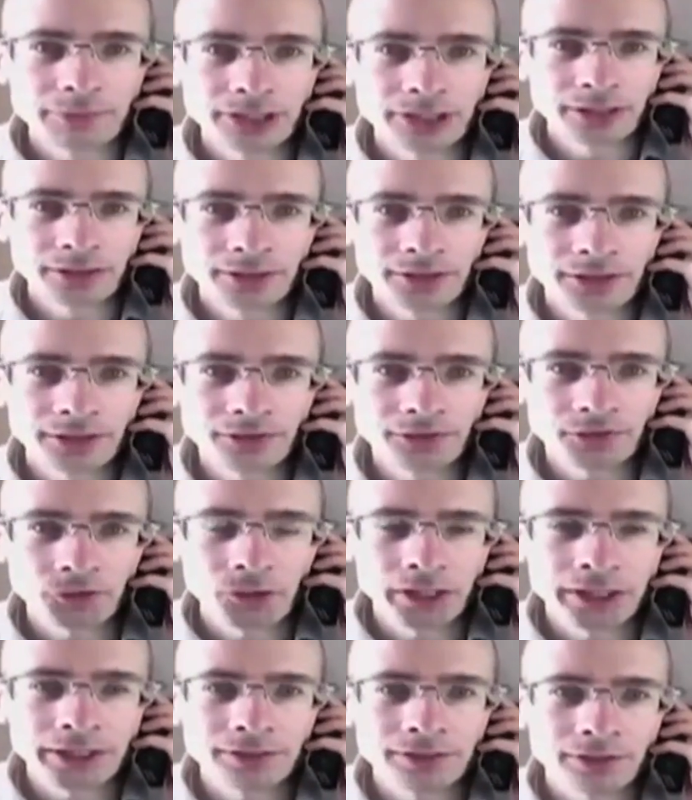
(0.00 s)
I think is
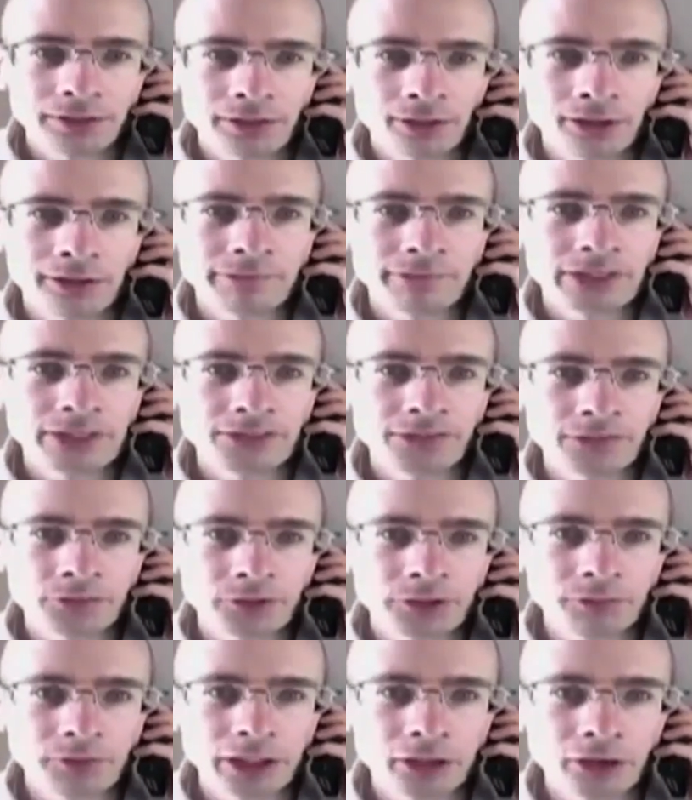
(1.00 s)
quite obvious
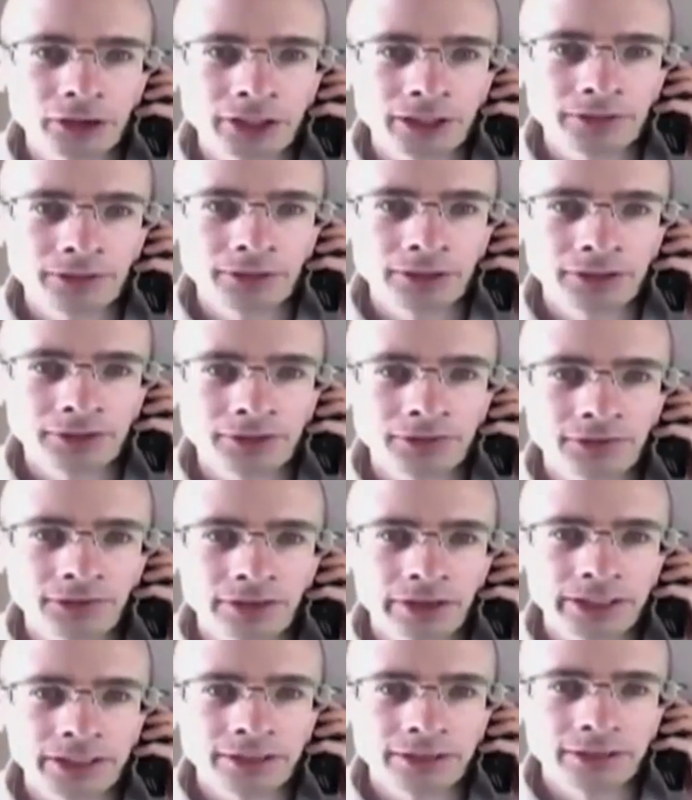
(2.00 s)
when we look at things
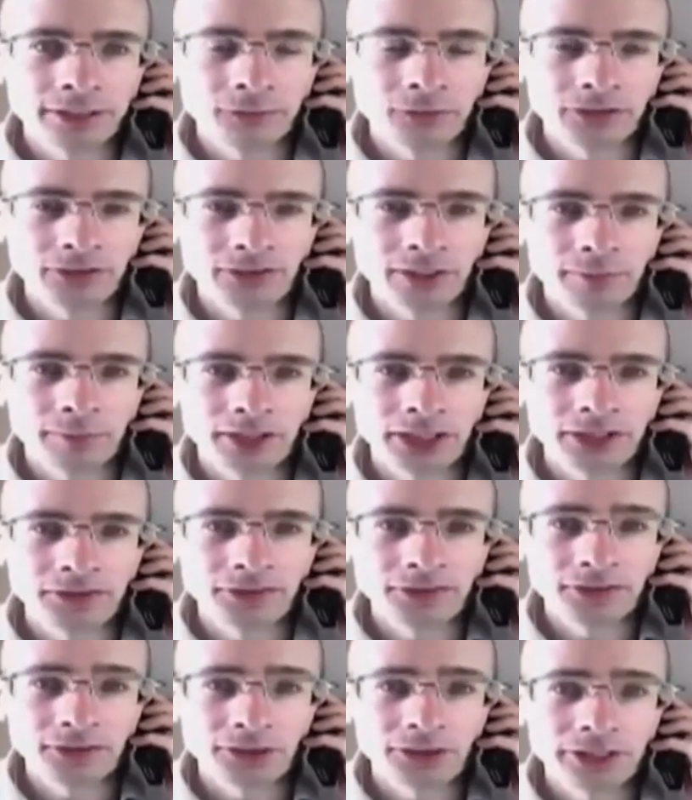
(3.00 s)
like what's happening in
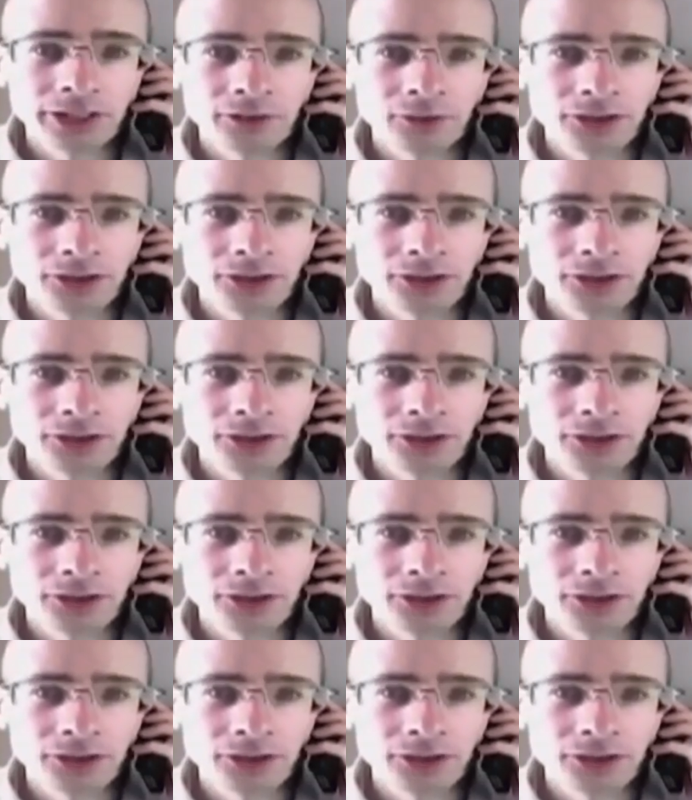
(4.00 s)
Syria,